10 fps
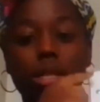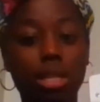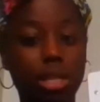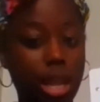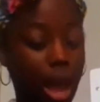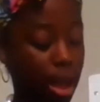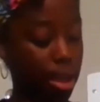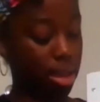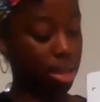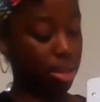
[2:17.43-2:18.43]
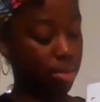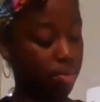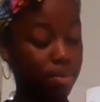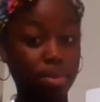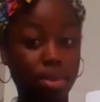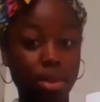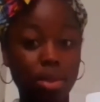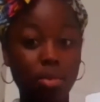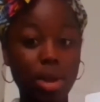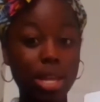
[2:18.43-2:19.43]
size,
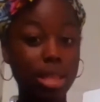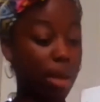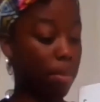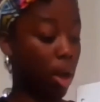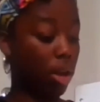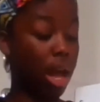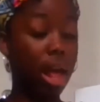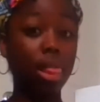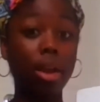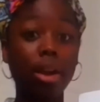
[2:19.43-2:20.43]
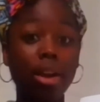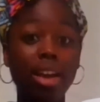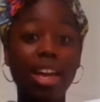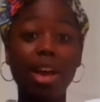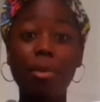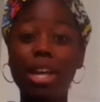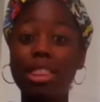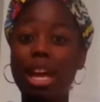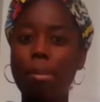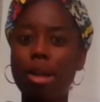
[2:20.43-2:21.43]
we can think about color, and we can
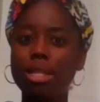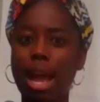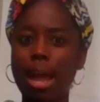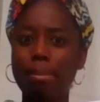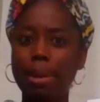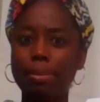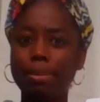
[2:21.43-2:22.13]
think about type.